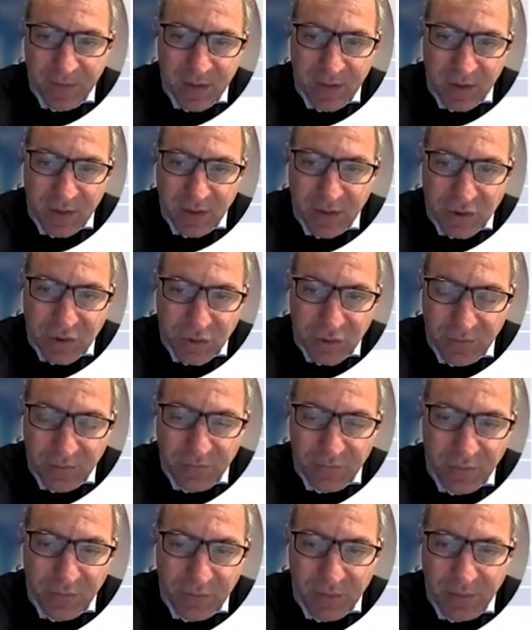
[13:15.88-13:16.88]
So if
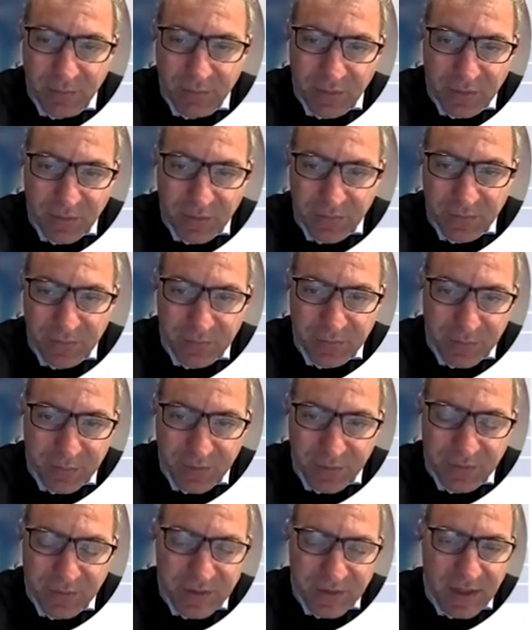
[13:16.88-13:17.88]
you remember the
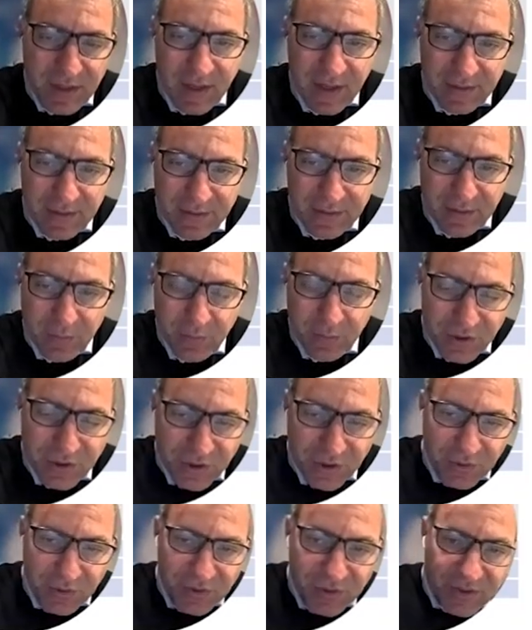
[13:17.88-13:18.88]
previous slide in which
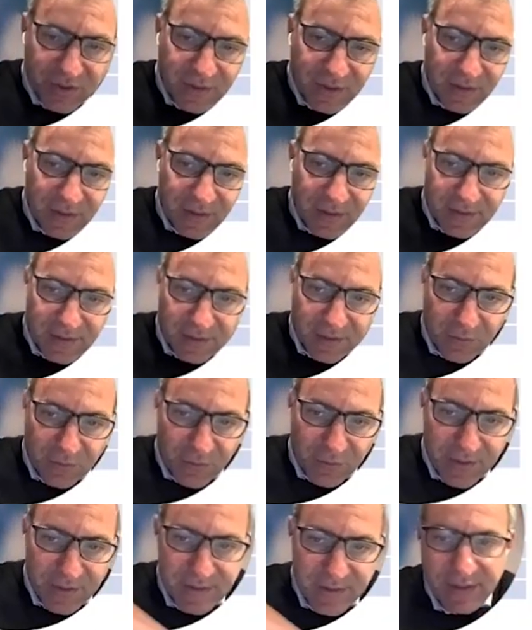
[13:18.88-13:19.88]
you see these
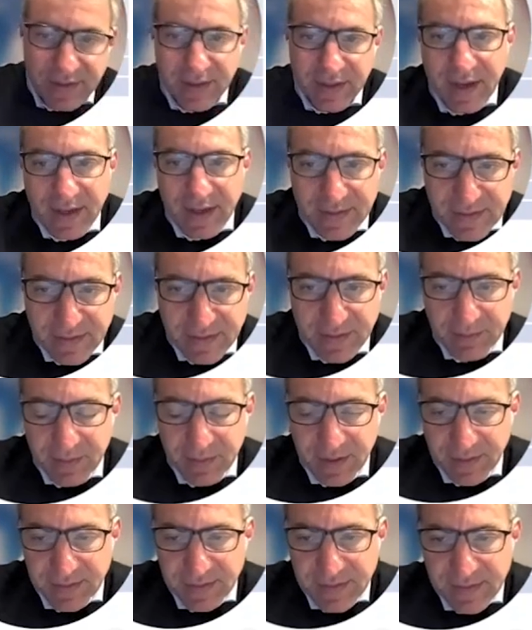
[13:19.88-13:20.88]
increasing
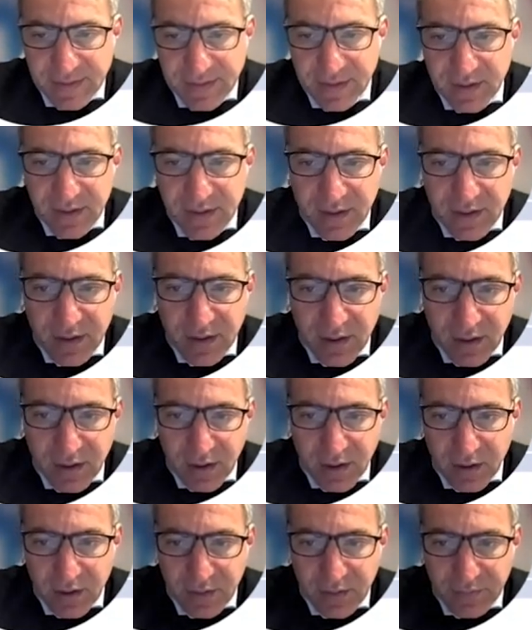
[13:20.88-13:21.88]
estimates
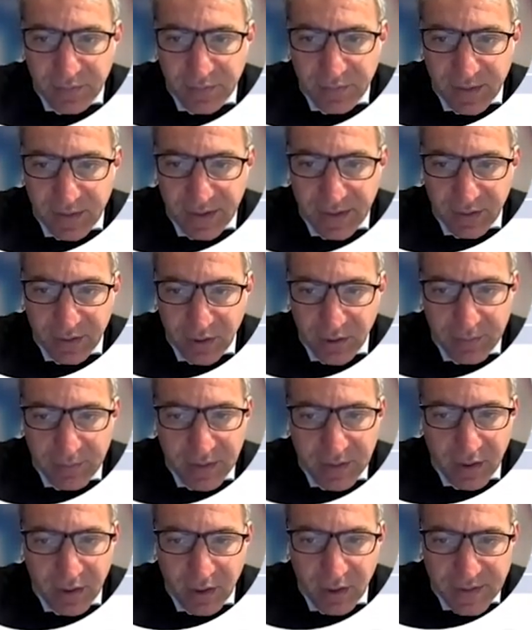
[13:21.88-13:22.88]
of economic
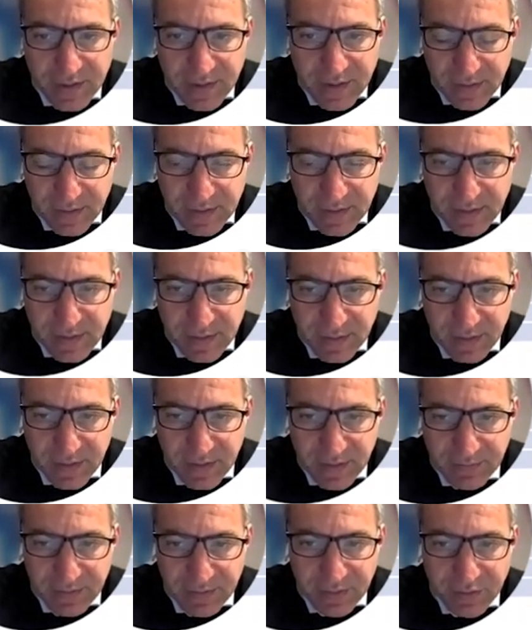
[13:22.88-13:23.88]
losses
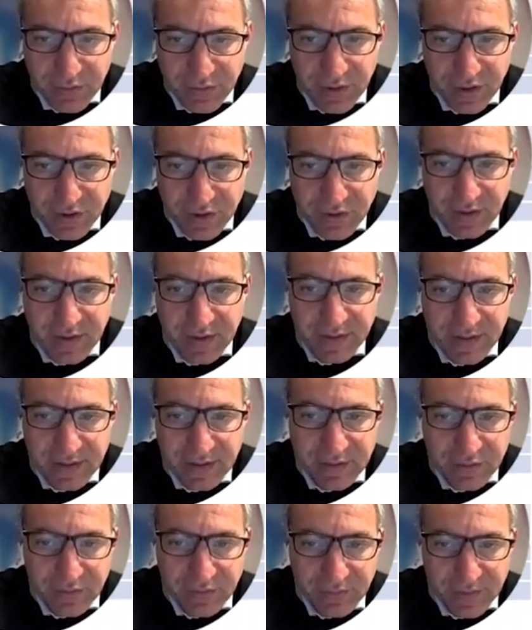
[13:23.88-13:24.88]
given to natural
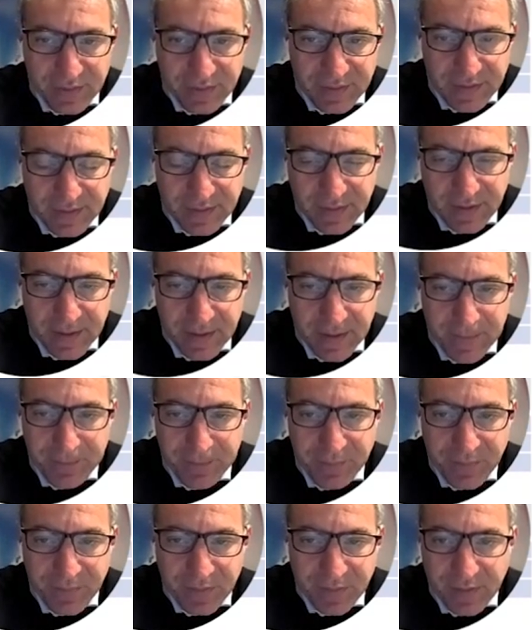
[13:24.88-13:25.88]
catastrophes,
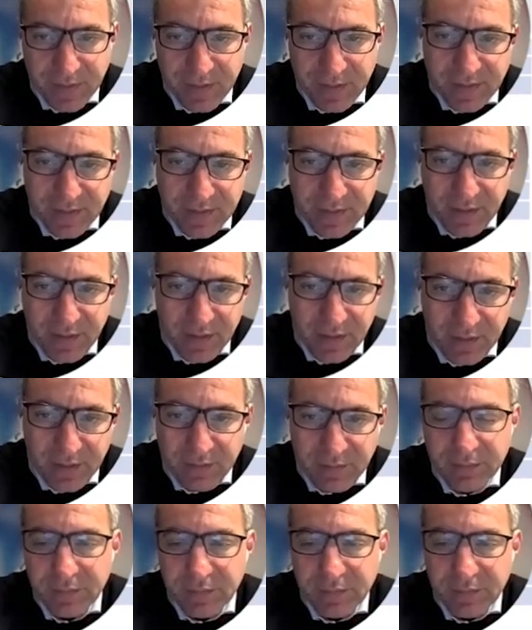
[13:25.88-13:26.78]
these are